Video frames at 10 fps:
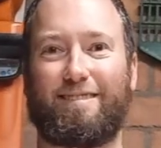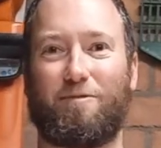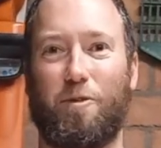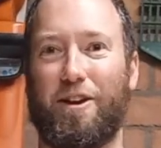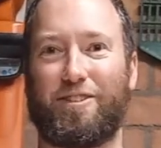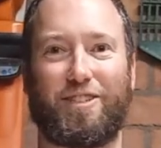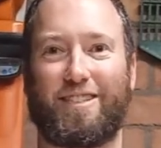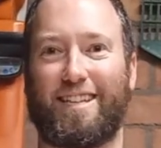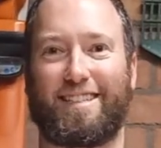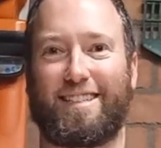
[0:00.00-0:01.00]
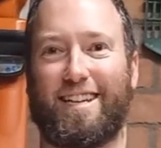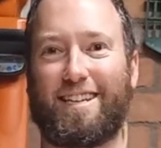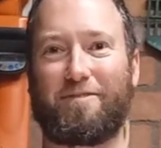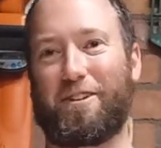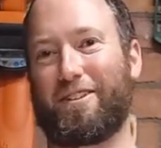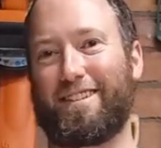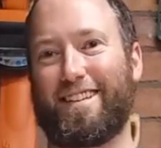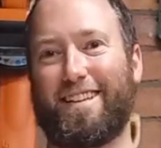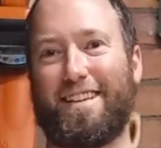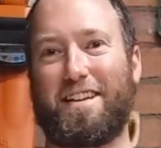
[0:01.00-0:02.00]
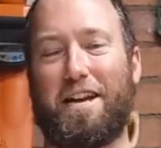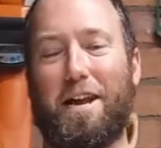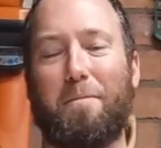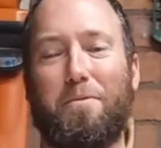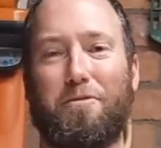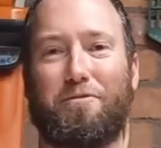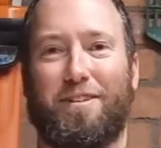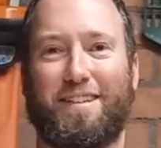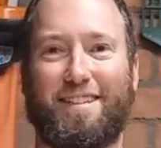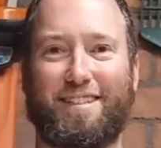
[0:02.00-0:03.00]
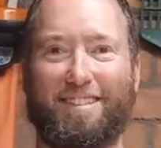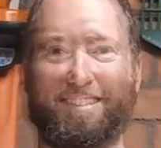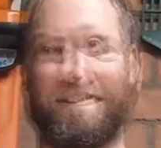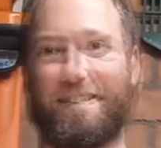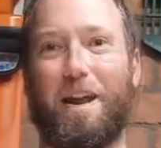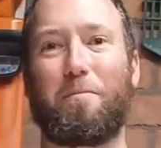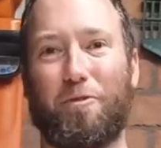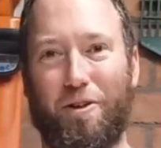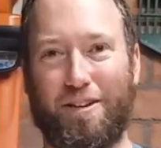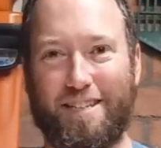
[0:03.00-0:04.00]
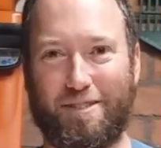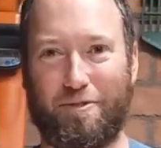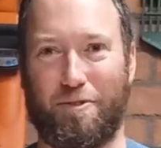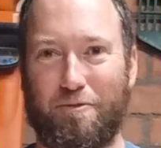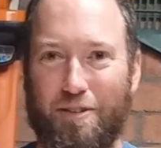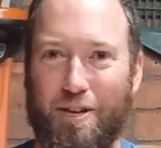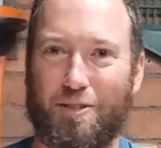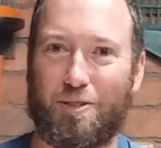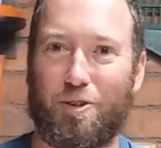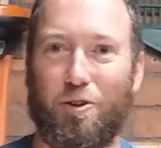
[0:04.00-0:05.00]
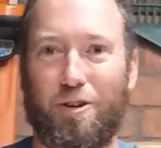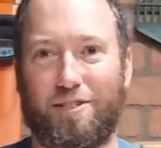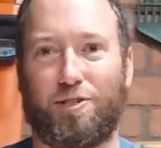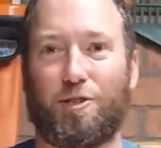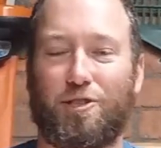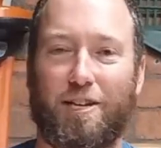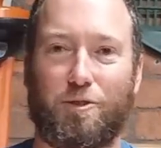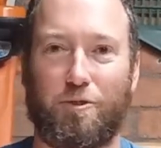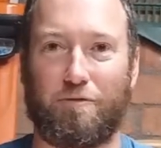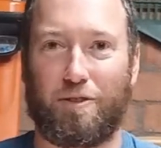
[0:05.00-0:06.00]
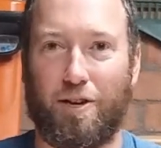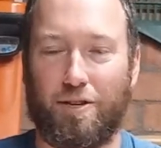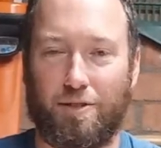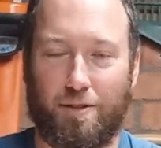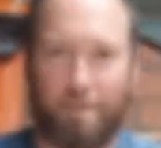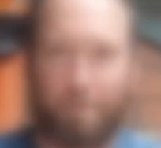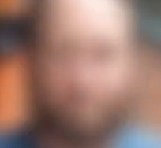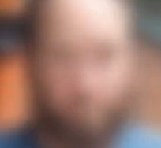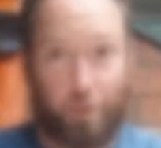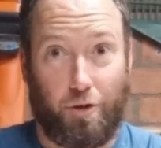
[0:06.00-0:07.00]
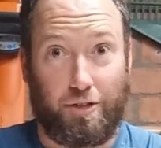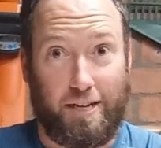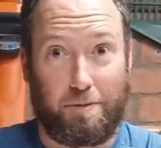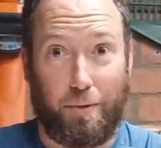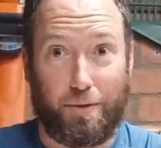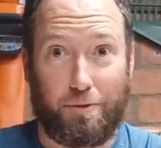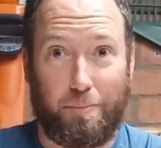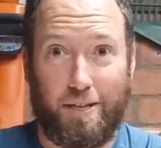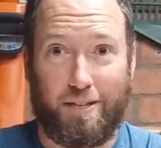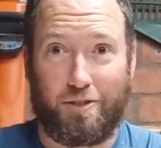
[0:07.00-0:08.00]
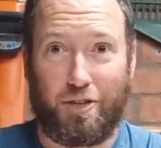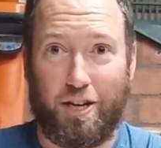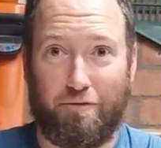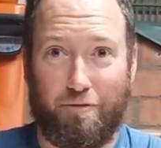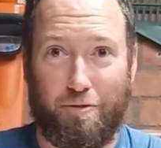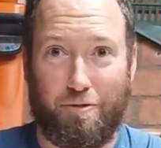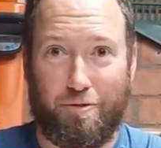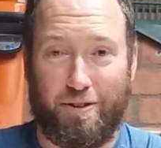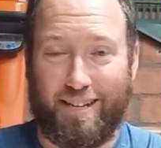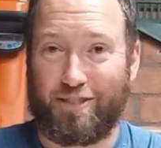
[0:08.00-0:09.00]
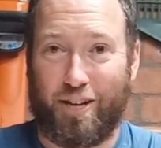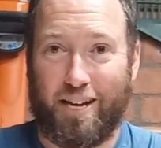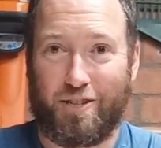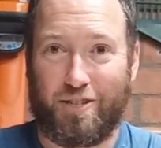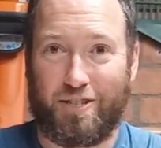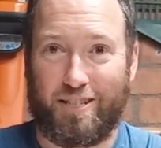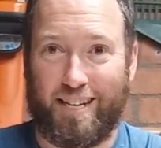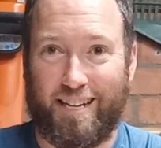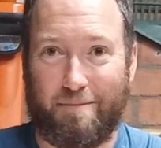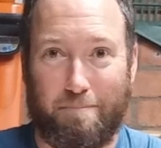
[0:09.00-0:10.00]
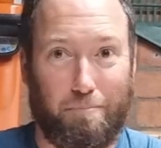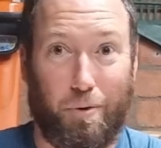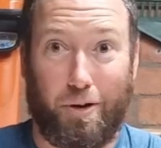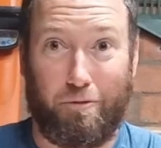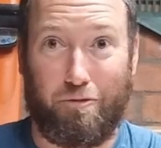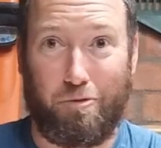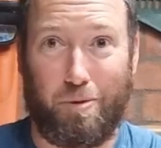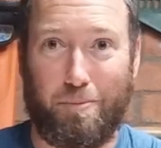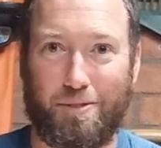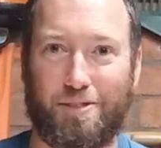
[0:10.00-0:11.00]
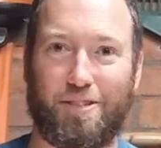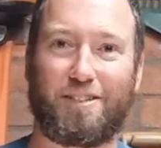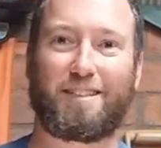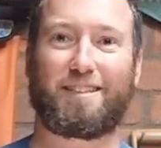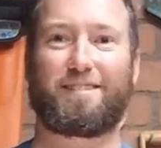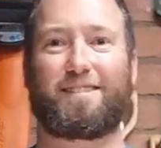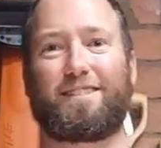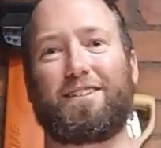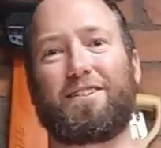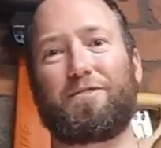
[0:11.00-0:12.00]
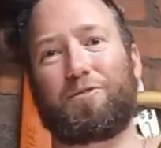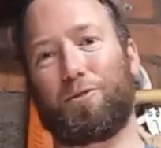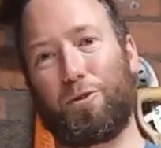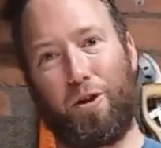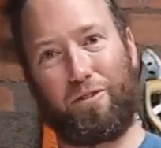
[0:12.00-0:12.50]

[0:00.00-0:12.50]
We're just getting started. We've got a number of, there's a number of ideas for videos on the horizon, so stay tuned for those. This content is personal opinion shared for education and product review purposes only. So do your own